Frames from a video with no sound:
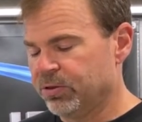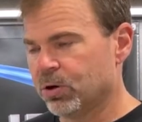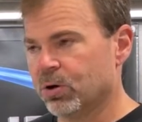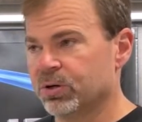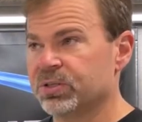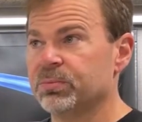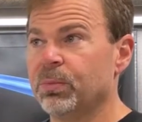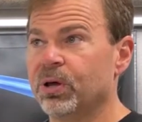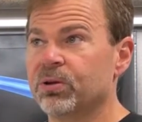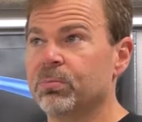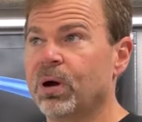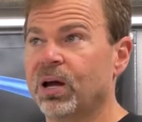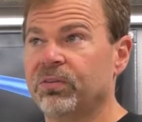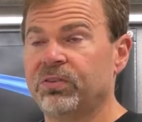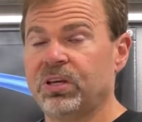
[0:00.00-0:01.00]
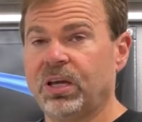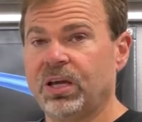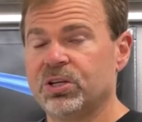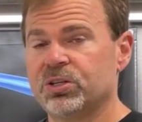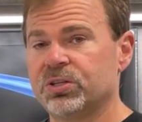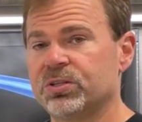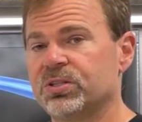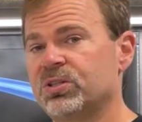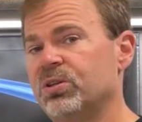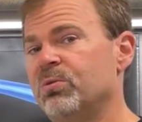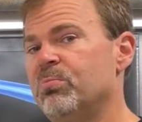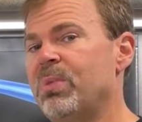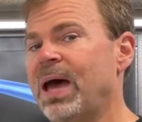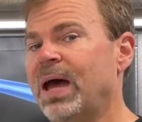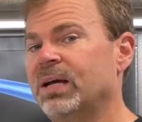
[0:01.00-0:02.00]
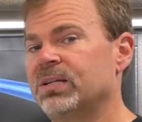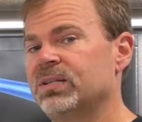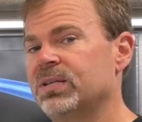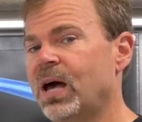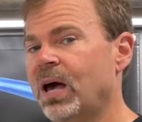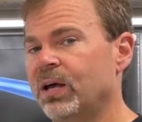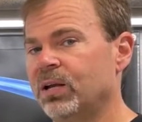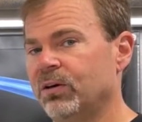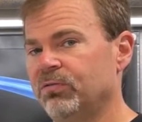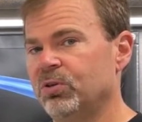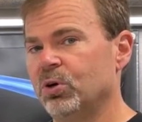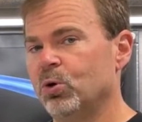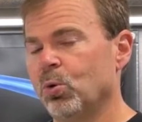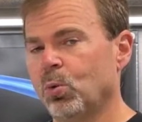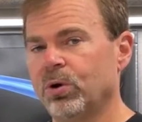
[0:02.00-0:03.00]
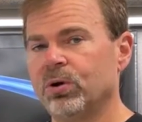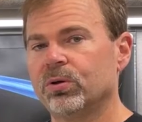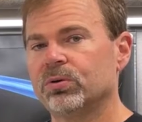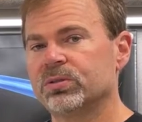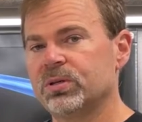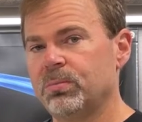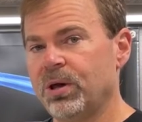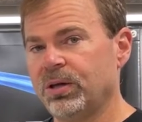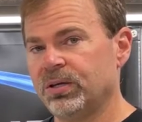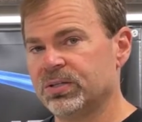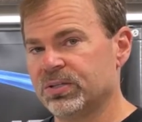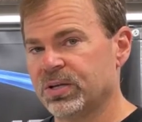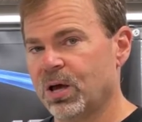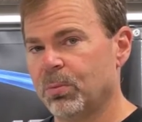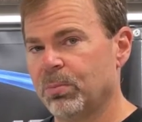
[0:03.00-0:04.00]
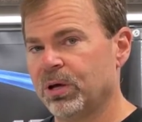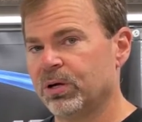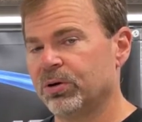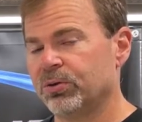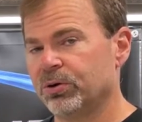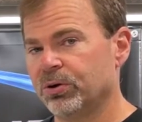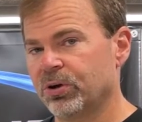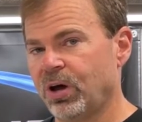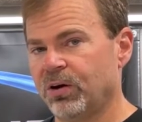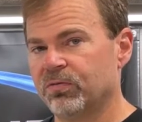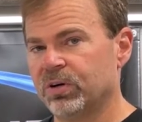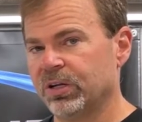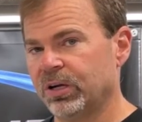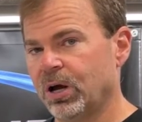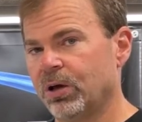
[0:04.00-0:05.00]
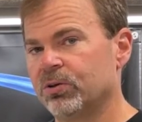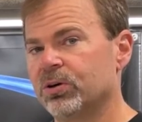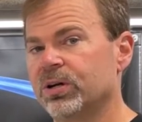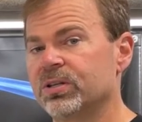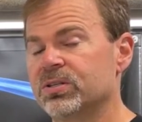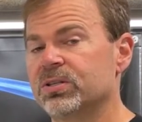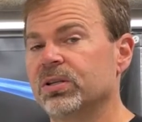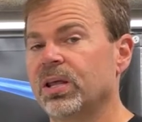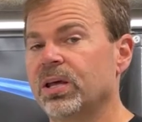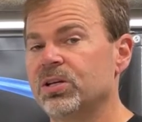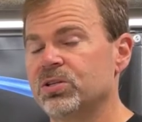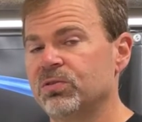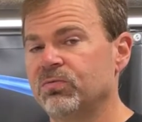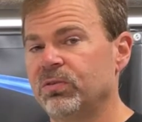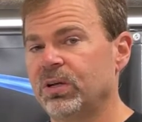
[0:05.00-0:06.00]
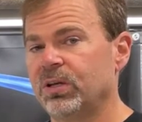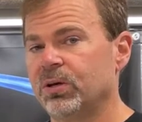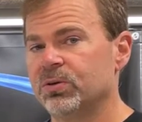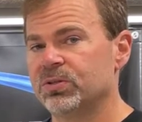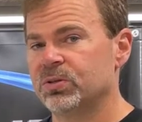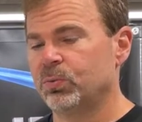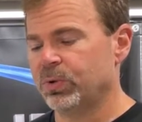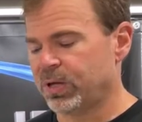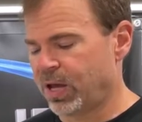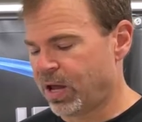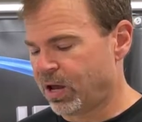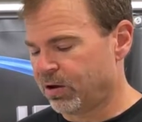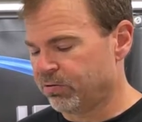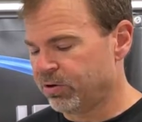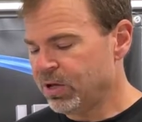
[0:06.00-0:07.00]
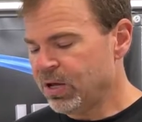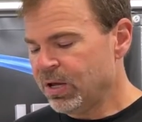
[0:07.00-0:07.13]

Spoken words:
There are some other modifications to the back side of the grille to make it sound better that are covered in other installation videos that we have.